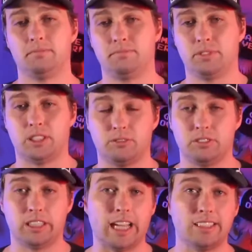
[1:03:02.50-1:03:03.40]
Certain
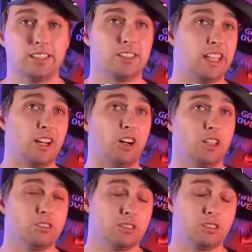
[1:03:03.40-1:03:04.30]
cases they
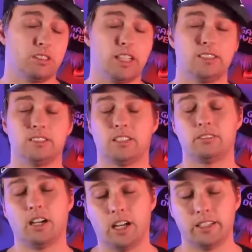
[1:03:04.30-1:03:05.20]
are, certain cases they're
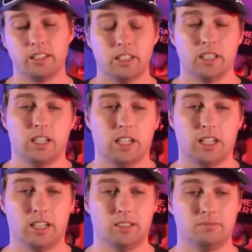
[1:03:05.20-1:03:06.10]
not.
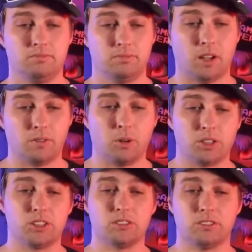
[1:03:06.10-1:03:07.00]
Of
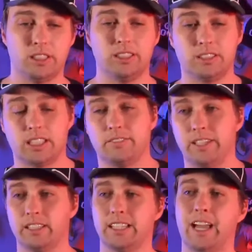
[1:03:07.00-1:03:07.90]
course, these kind of
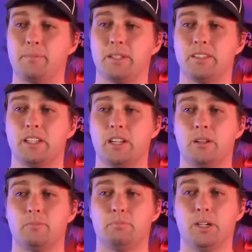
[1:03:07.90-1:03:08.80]
things happen,
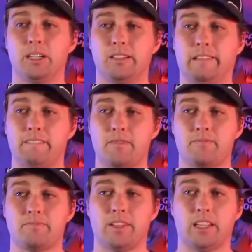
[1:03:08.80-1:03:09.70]
but
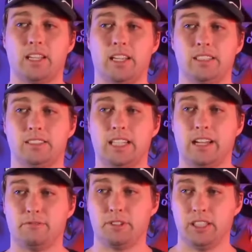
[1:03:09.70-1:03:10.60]
is
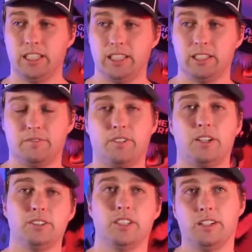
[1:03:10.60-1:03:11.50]
that really the
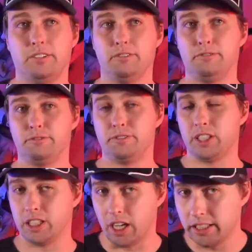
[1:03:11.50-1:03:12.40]
fault of the
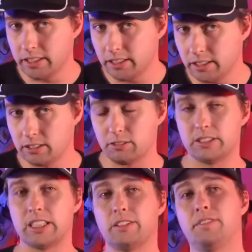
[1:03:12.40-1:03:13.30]
gun, or is
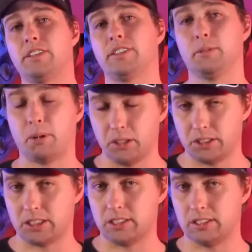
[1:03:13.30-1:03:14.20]
that the fault of the
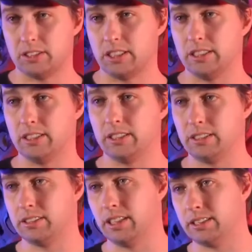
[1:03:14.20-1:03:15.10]
person that
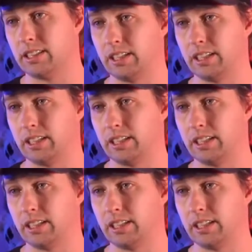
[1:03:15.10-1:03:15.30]
these